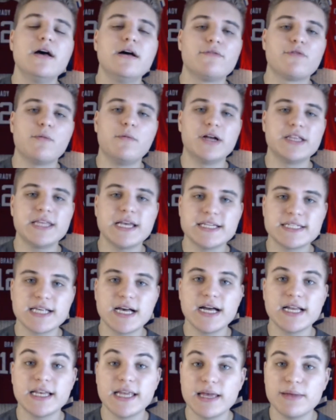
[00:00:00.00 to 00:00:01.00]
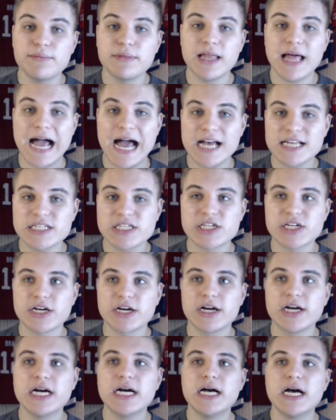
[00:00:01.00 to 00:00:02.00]
from what they signed him last
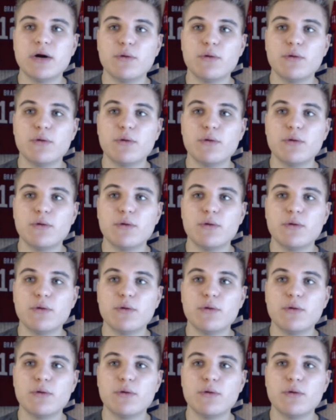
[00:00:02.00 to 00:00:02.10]
year,